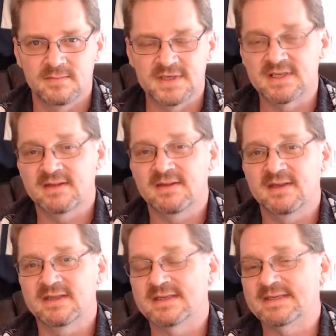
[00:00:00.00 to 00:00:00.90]
Just click the
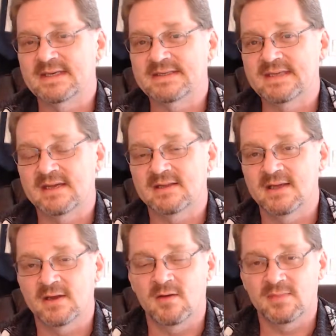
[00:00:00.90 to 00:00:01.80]
link that says Set
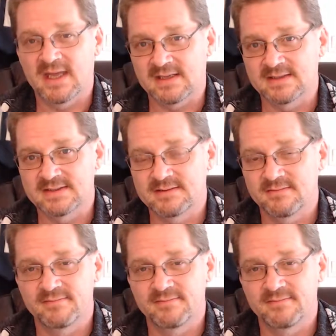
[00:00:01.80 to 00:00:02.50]
Client on Blacklist.